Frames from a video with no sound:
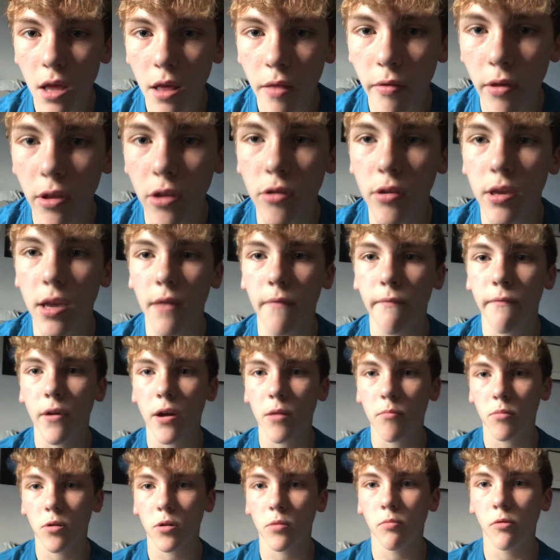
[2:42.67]
Then you can't
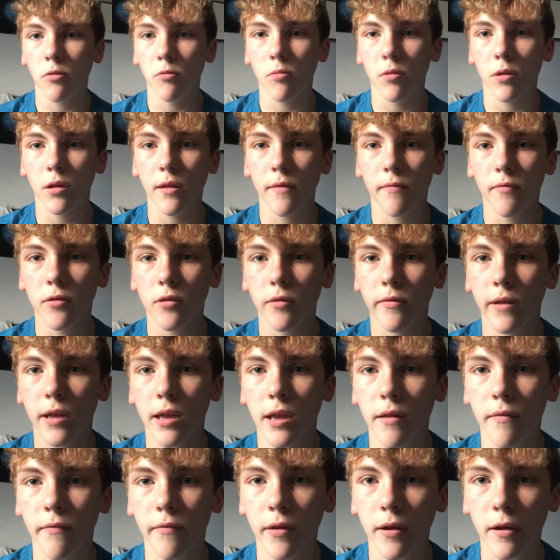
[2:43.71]
find purple, but if you
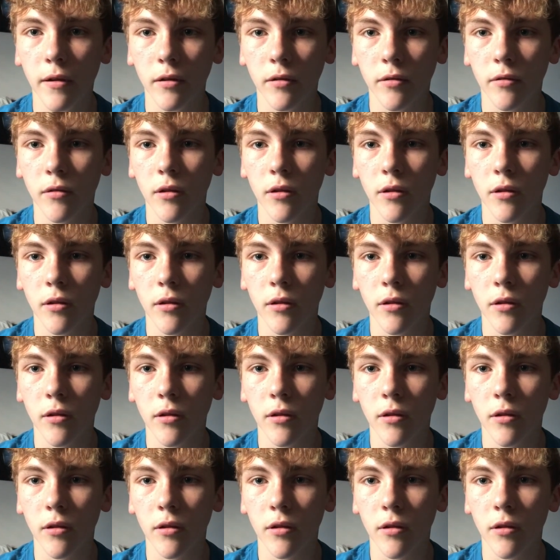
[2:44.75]
can find